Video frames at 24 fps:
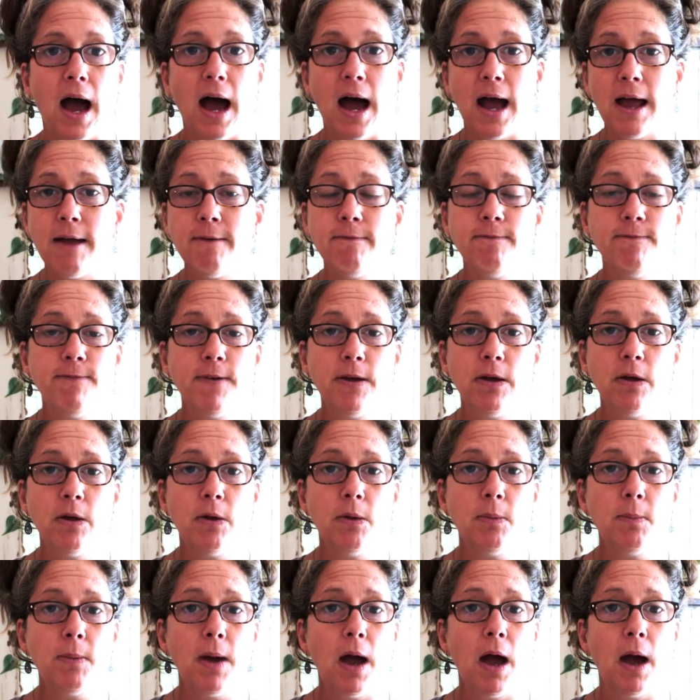I
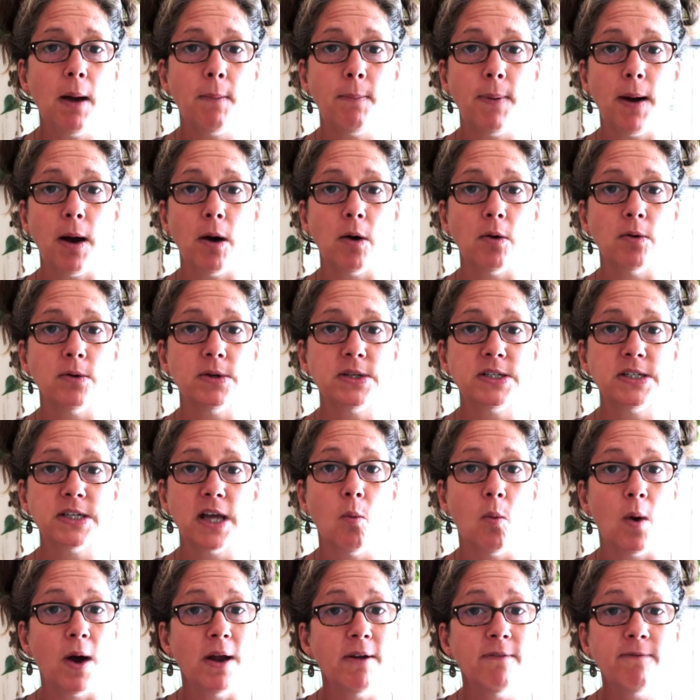film about
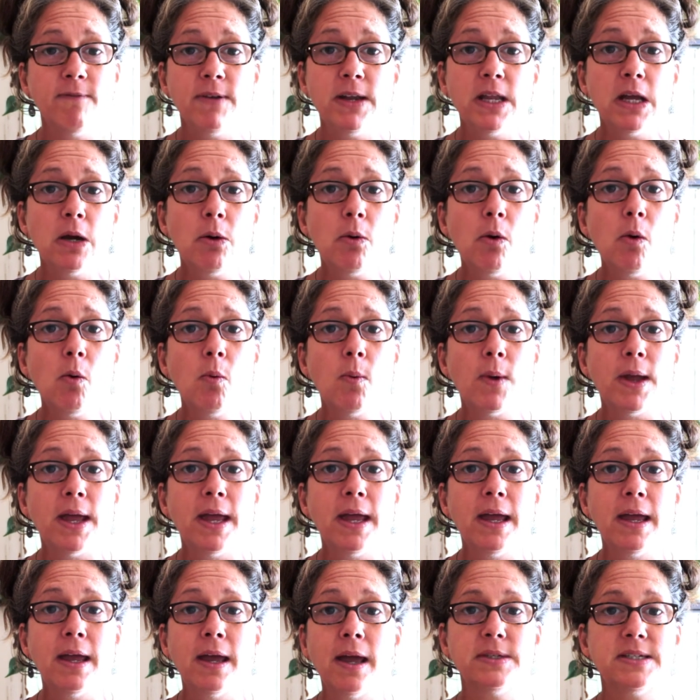one video a
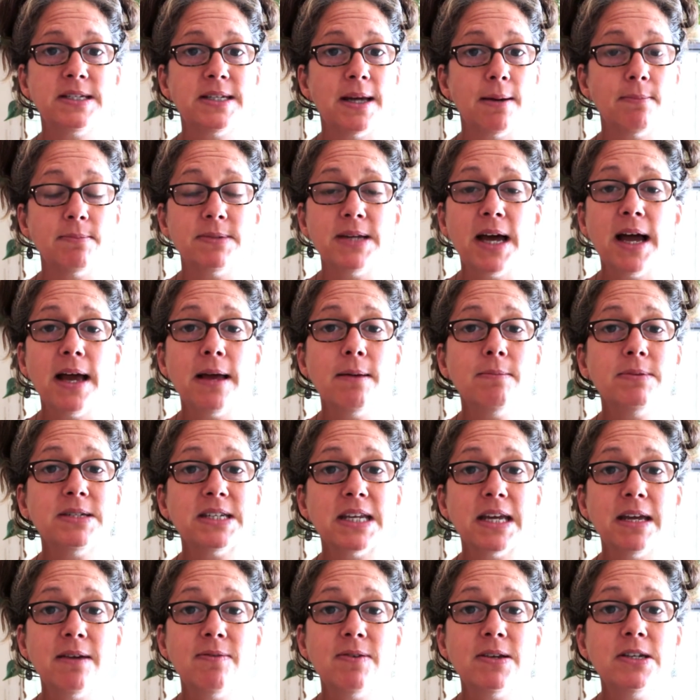week, sometimes
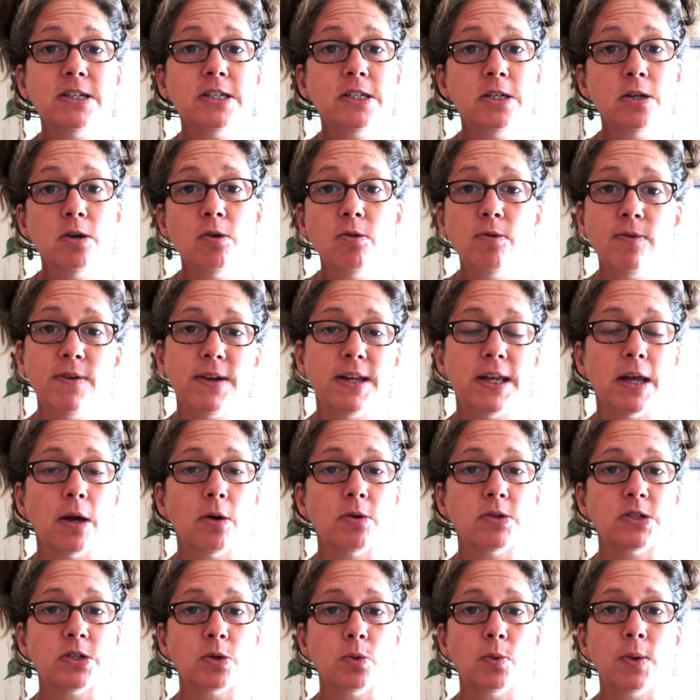even two
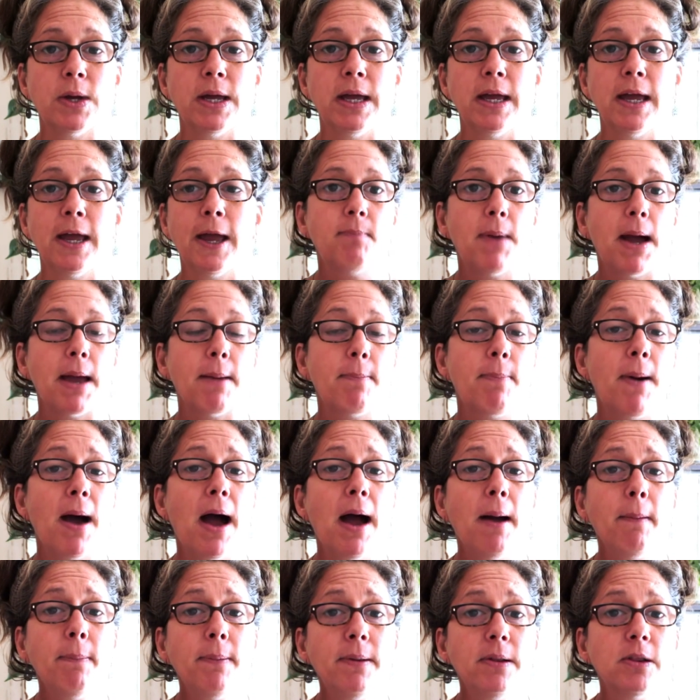videos a week. My
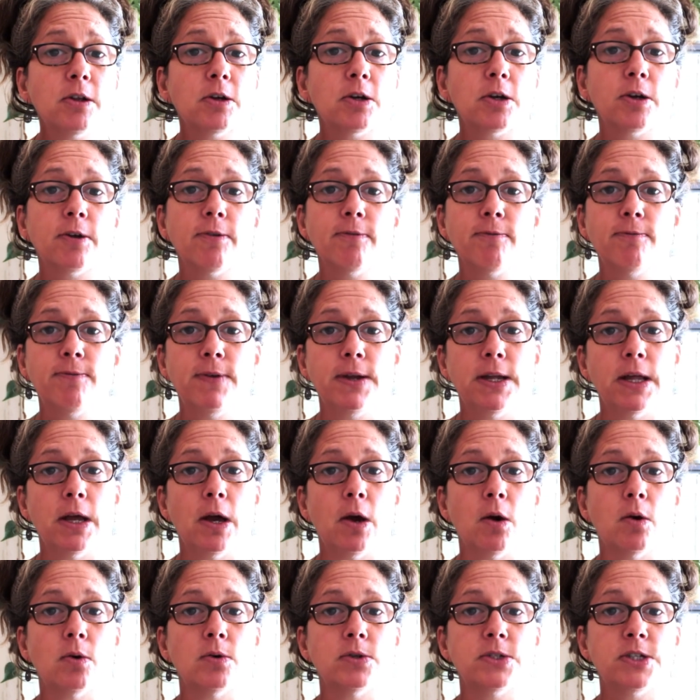popular
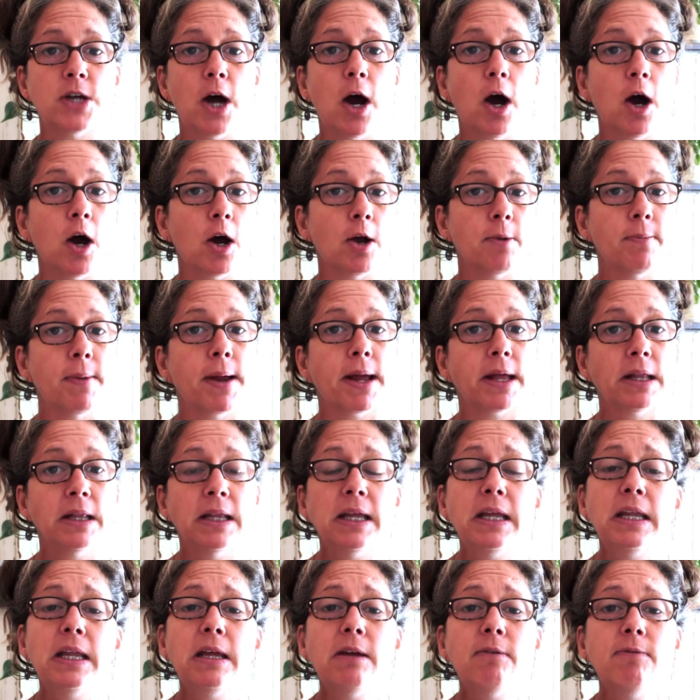videos are my
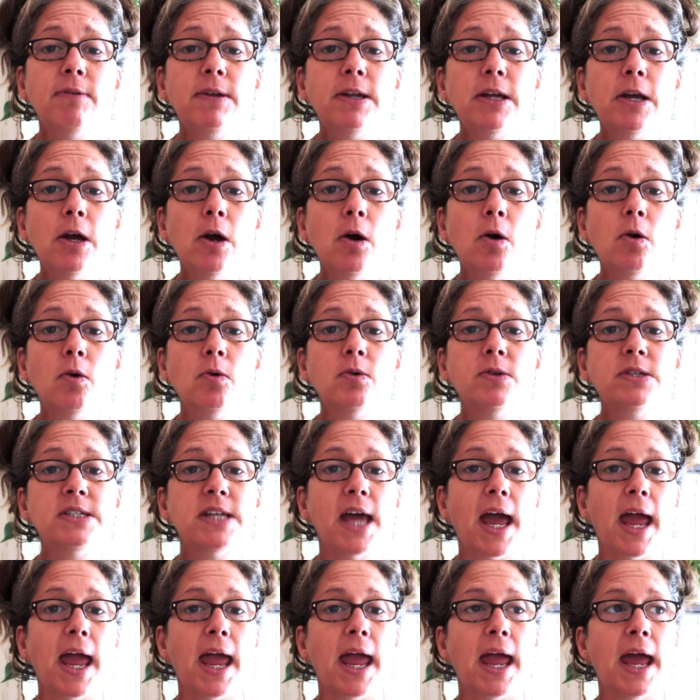cleaning videos
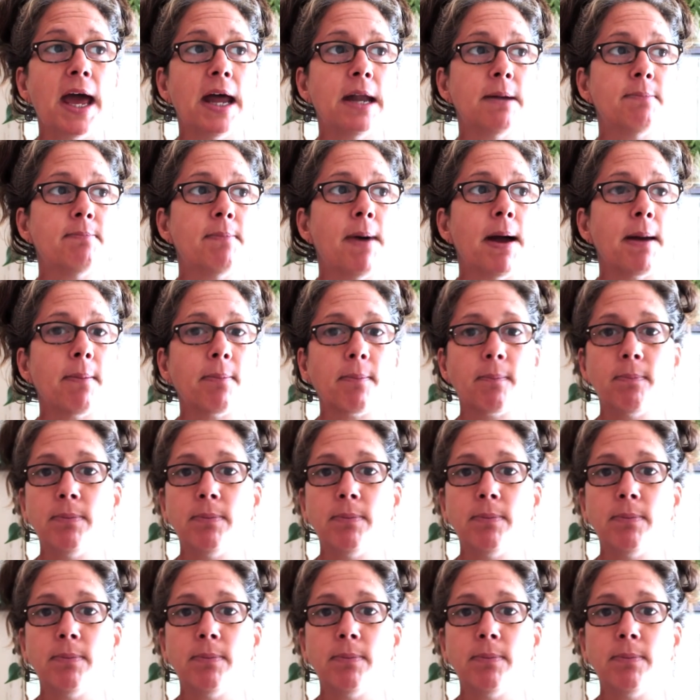and my